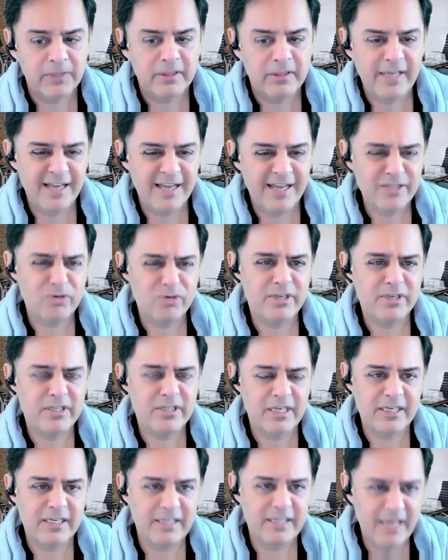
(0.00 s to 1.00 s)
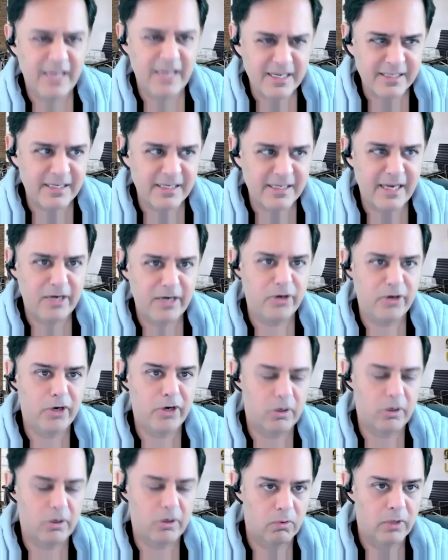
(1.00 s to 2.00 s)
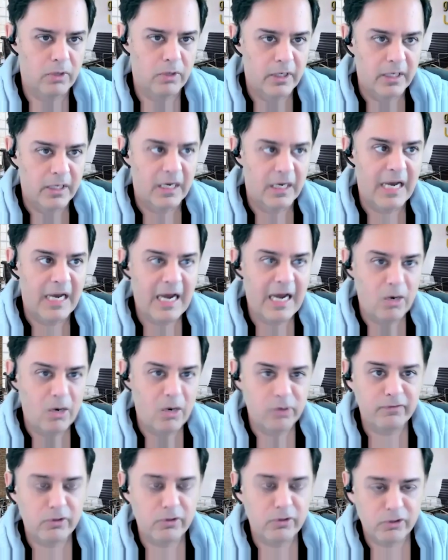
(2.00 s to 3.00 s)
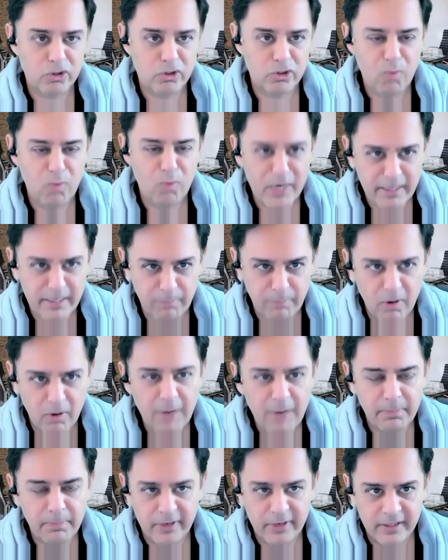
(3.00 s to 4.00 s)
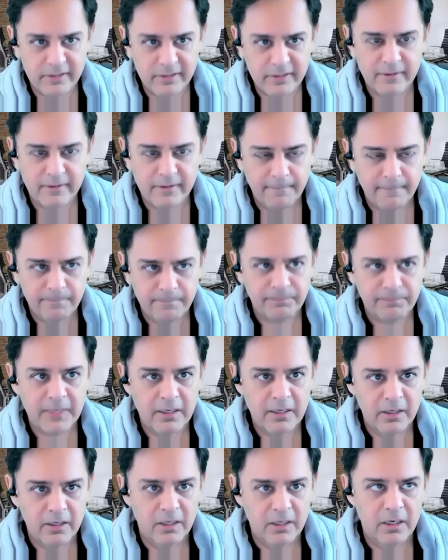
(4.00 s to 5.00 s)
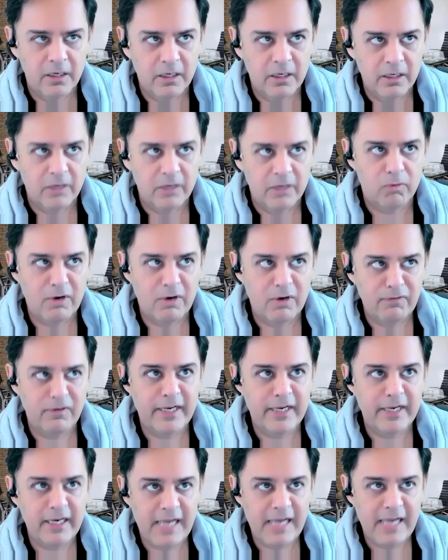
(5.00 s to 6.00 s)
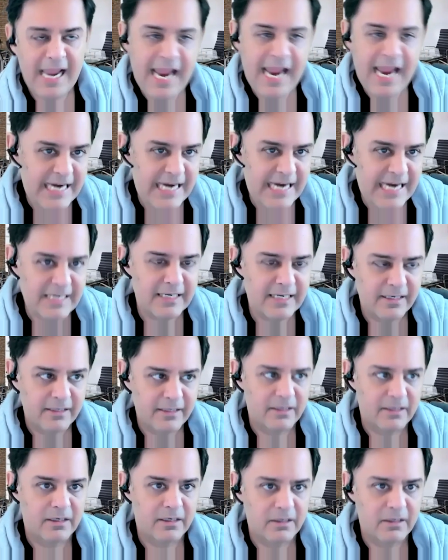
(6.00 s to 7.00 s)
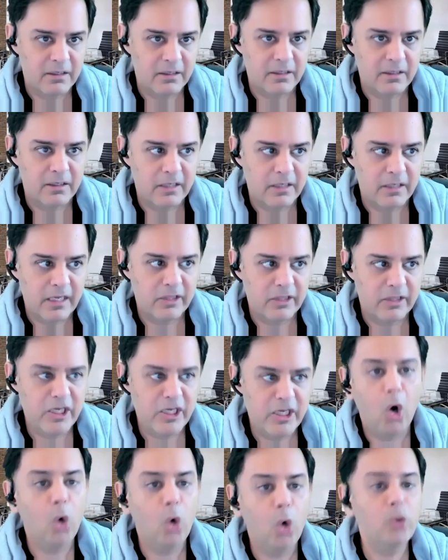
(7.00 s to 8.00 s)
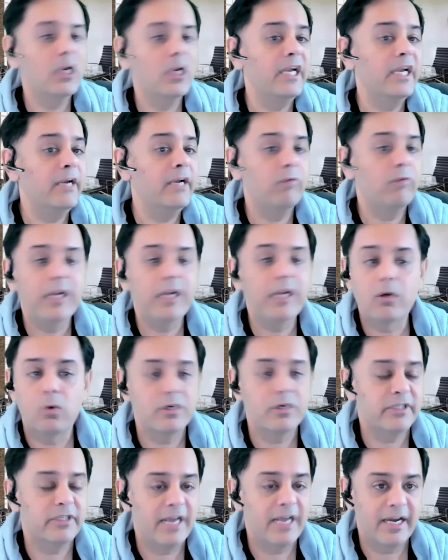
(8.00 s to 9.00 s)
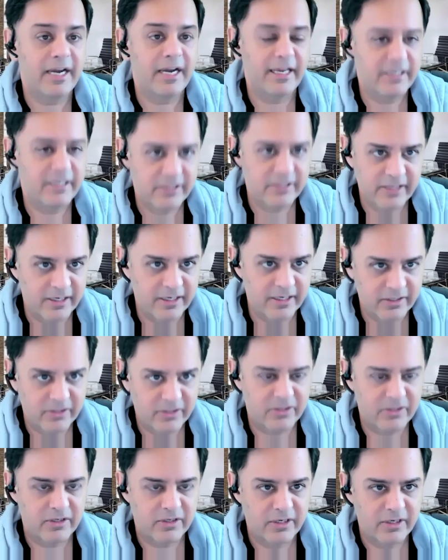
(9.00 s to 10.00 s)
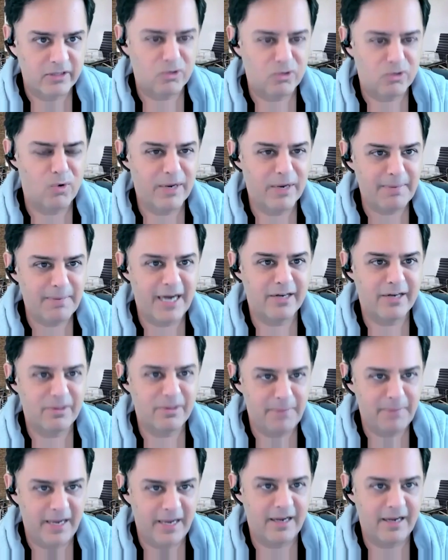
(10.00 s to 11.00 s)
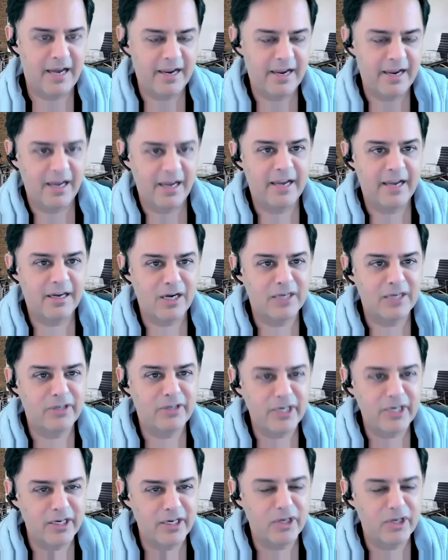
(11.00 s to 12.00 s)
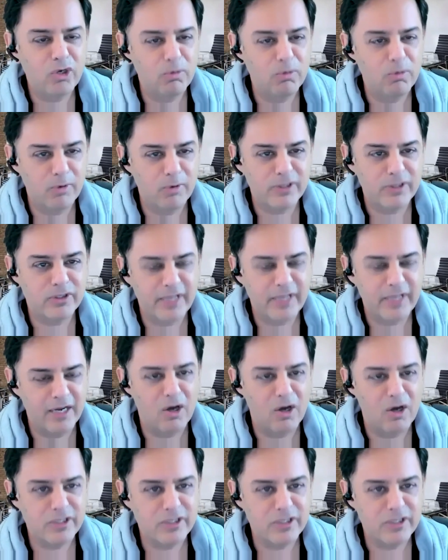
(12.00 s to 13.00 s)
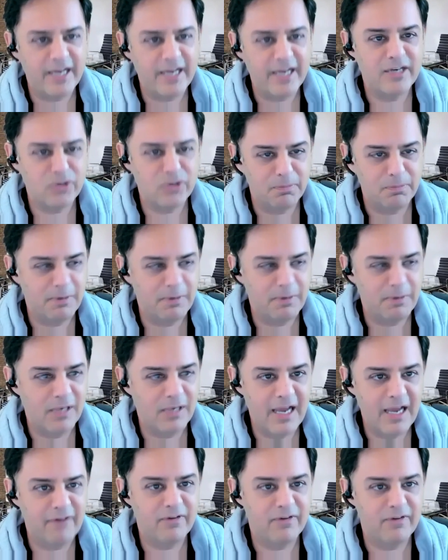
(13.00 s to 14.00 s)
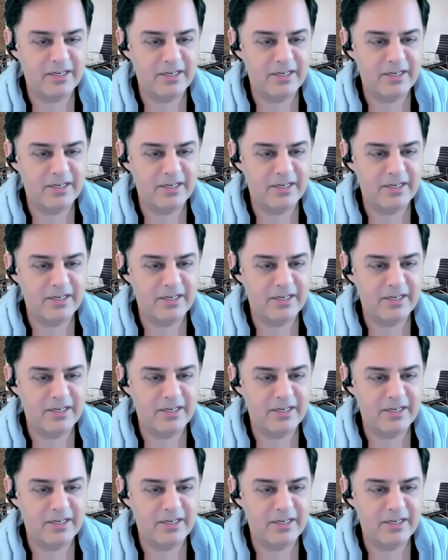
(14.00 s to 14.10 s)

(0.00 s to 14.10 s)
The answer is yes and no. Out of those 20 properties, roughly eight the only recourse that exists is going back to the bank. I, I did a humorous thing on stage and people laughed.